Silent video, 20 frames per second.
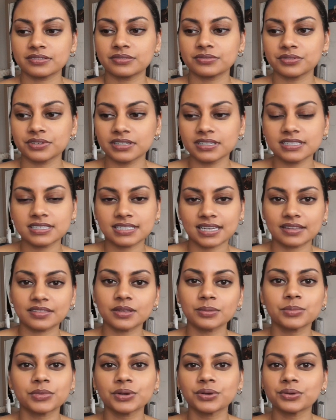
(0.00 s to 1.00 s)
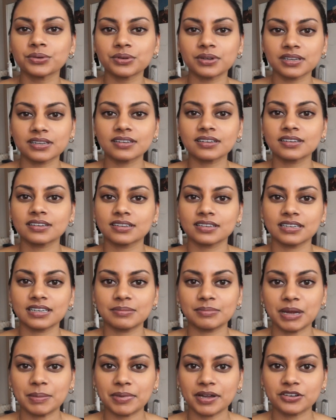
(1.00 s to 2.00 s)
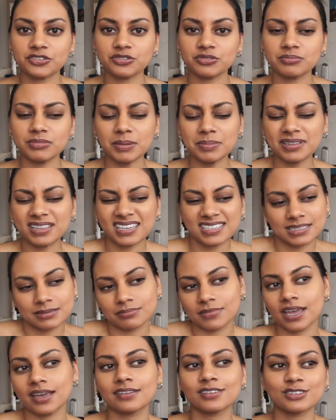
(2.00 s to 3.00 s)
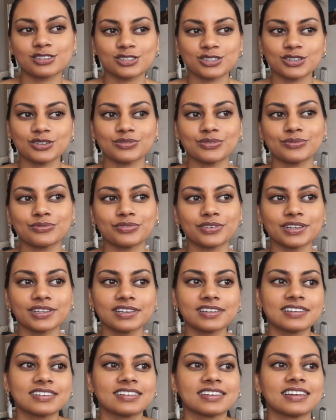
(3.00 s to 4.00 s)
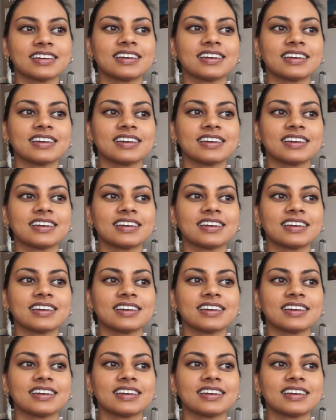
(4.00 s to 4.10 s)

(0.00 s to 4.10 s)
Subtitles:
really set the mood in my bedroom. Maybe light some candles too if I'm feeling